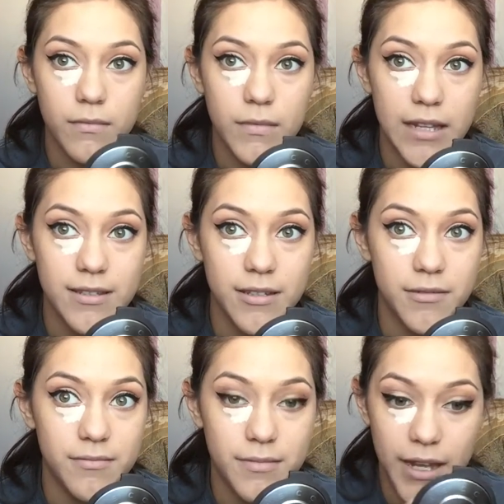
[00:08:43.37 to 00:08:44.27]
that's it.
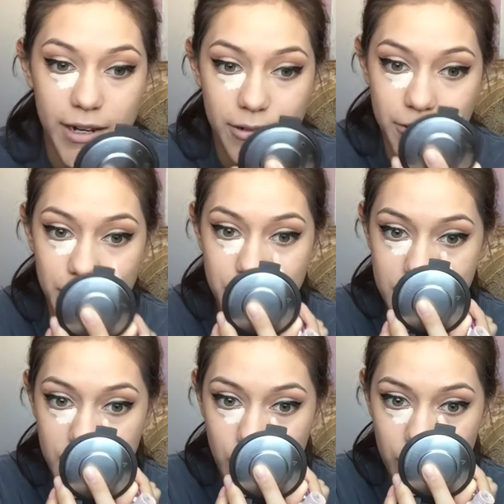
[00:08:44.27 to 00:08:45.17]
I don't use
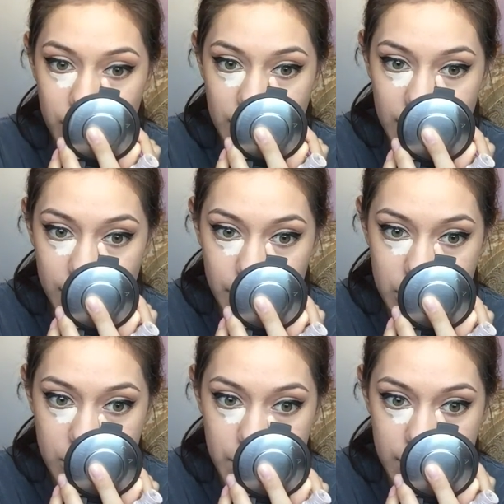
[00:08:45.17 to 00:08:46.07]
any more than that,
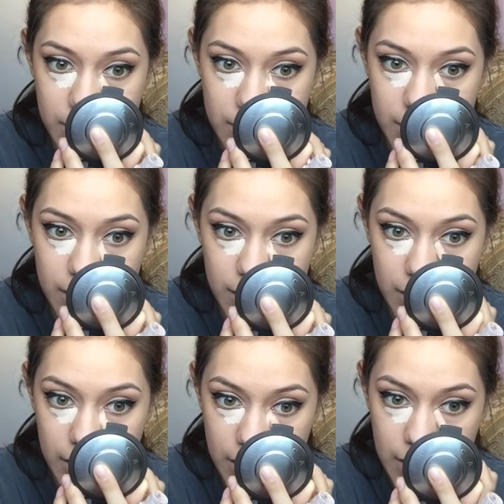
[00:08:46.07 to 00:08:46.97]
just because like
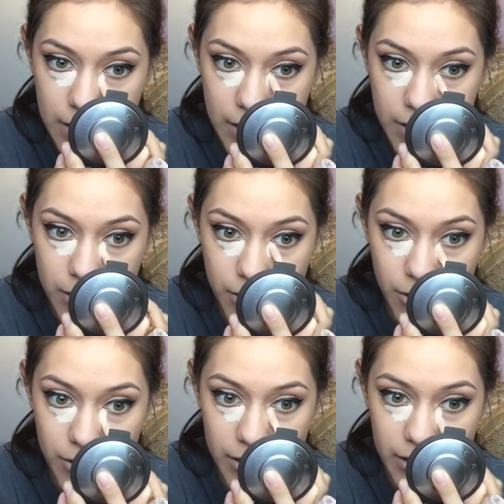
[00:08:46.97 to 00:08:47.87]
you
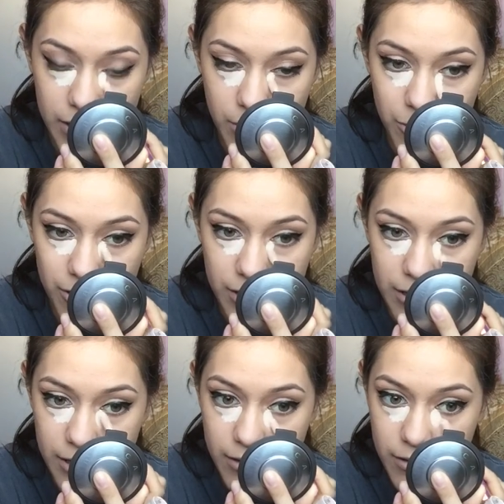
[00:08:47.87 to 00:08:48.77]
don't need any more than
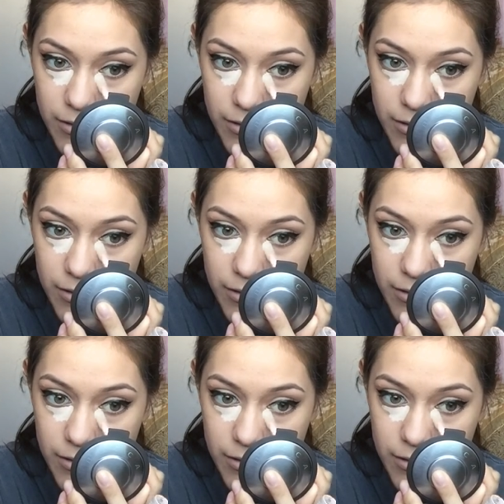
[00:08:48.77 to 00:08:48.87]
that.